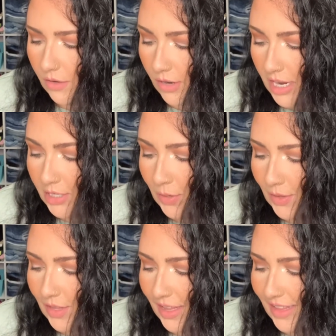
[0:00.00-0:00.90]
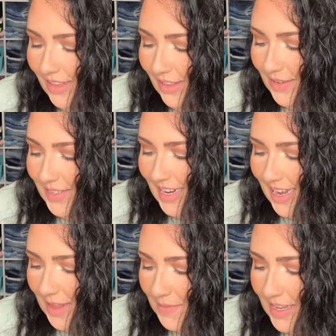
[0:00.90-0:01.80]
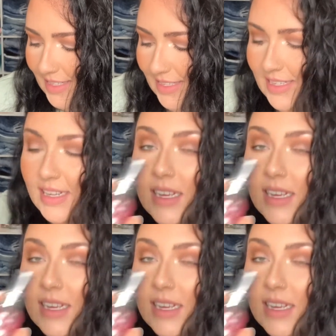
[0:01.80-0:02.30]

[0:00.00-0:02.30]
Gradual Glow Tanning Mist.